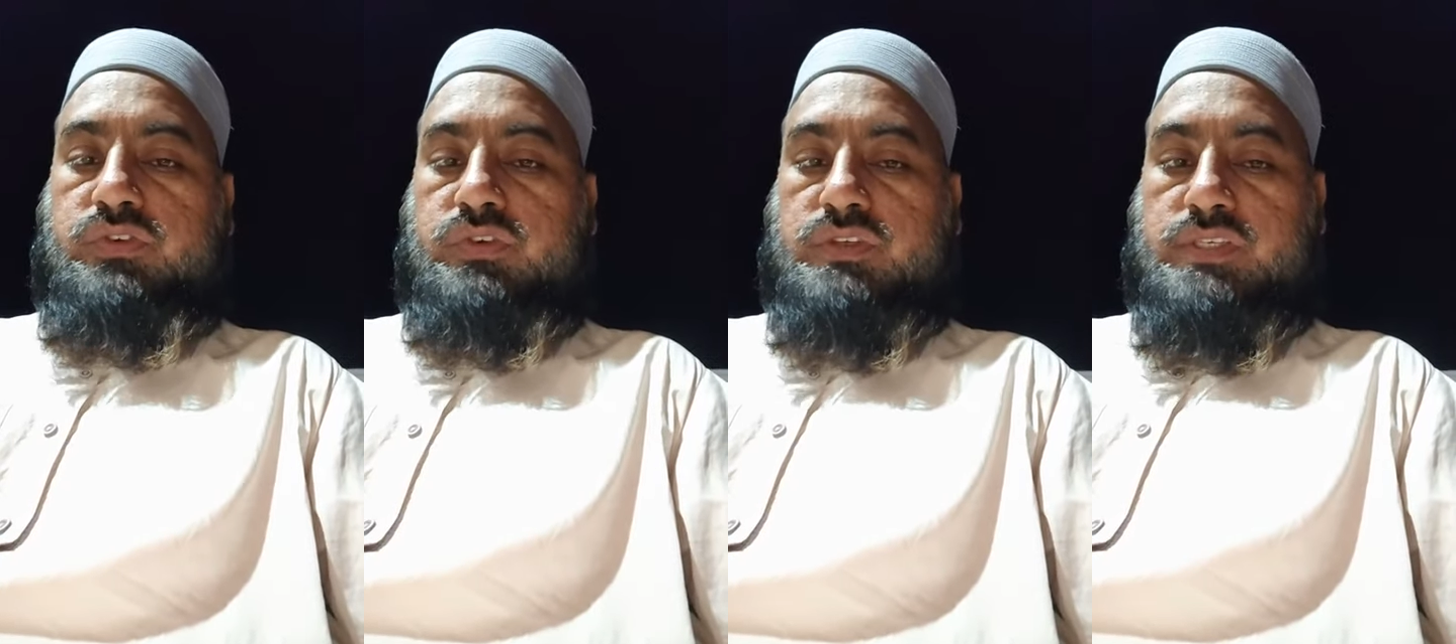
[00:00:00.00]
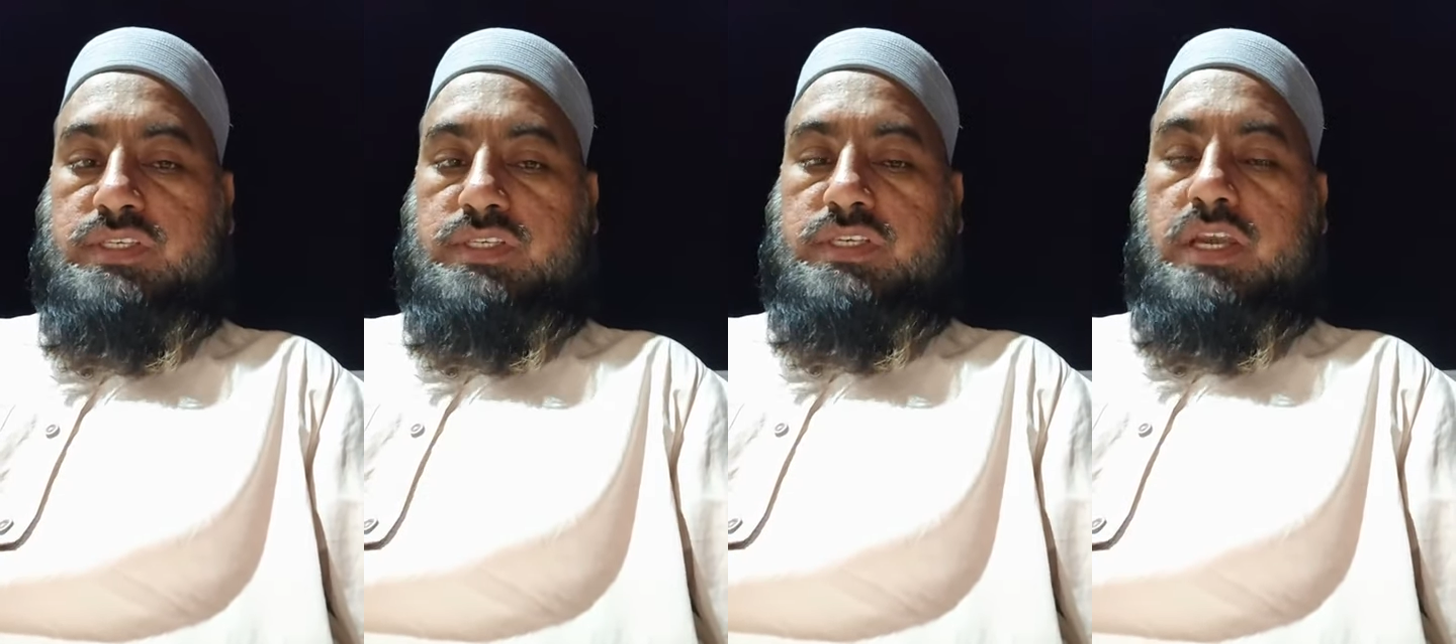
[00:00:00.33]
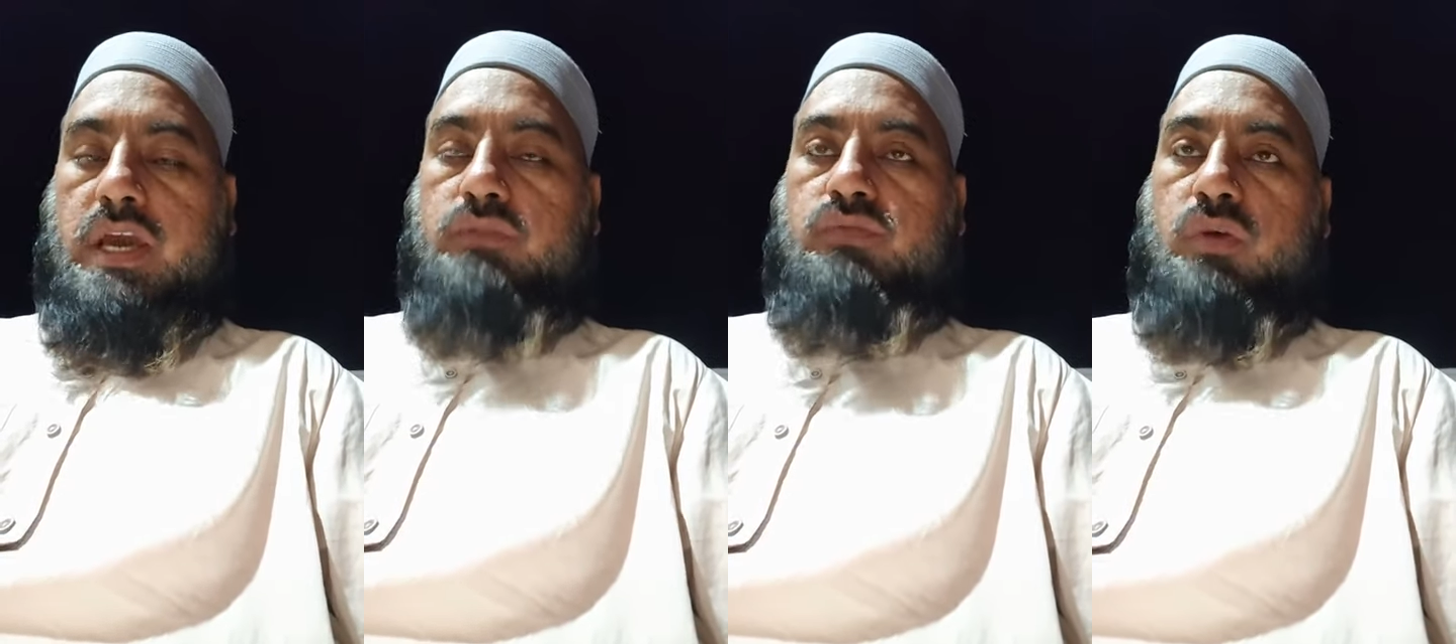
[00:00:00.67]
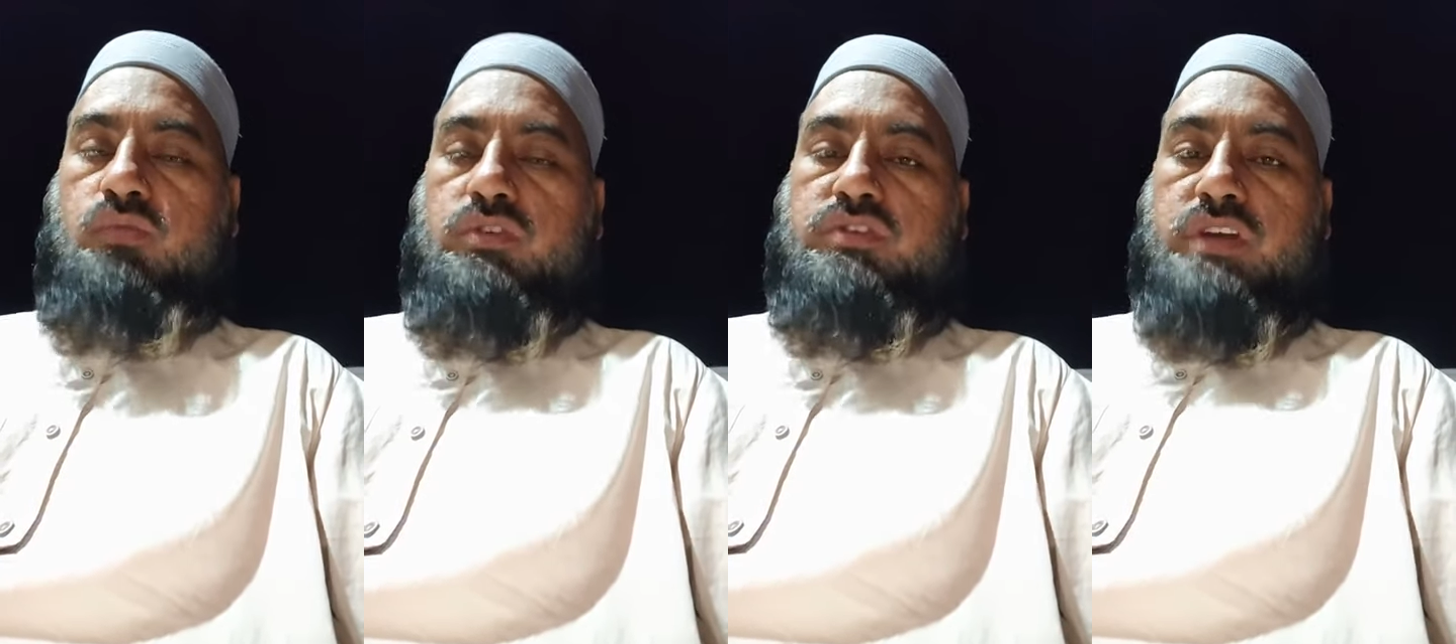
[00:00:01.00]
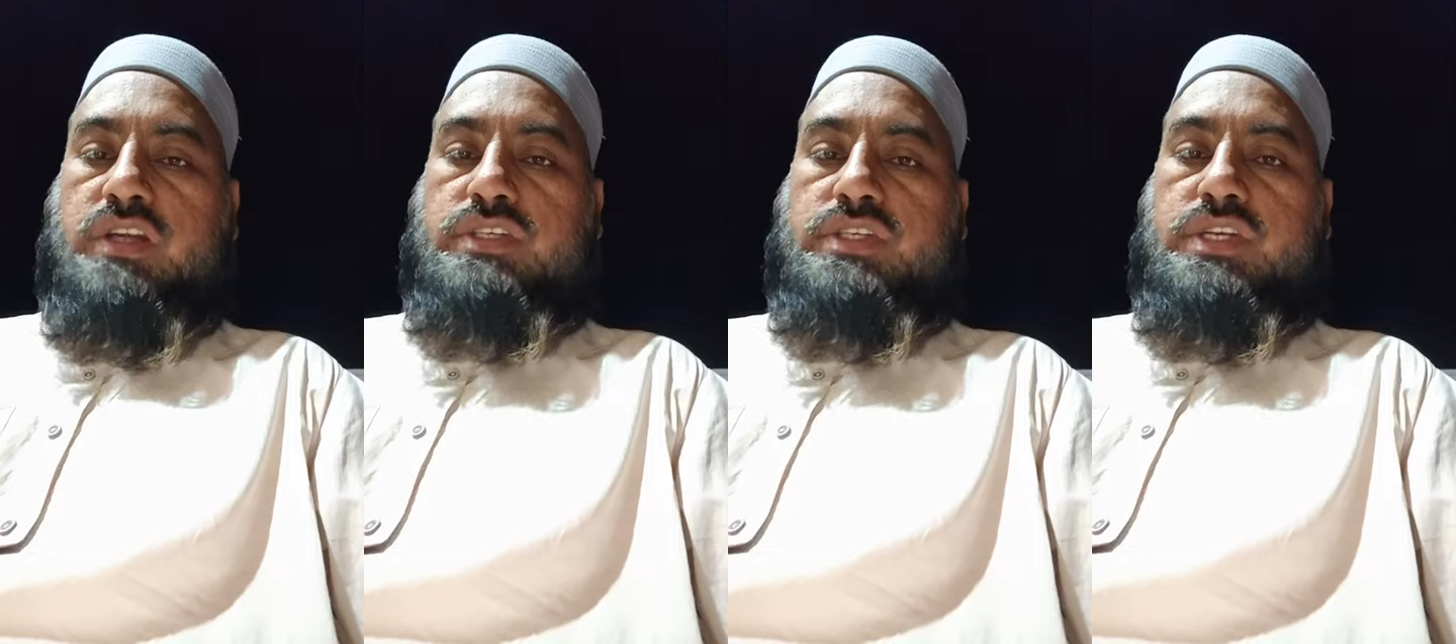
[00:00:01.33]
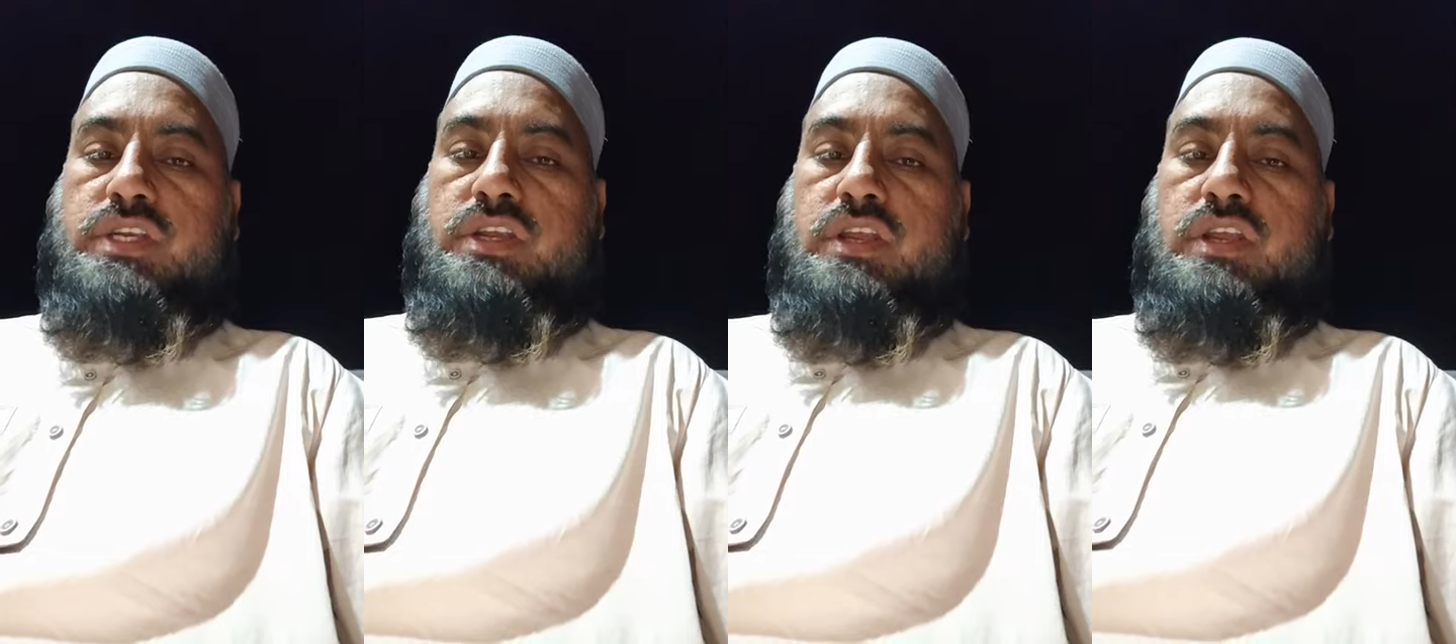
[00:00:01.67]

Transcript: city or from which country